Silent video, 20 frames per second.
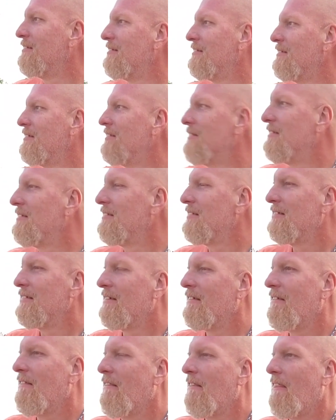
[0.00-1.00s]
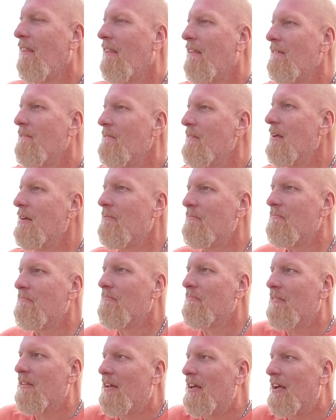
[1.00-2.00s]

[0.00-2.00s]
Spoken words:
luckily it all worked out, thank God.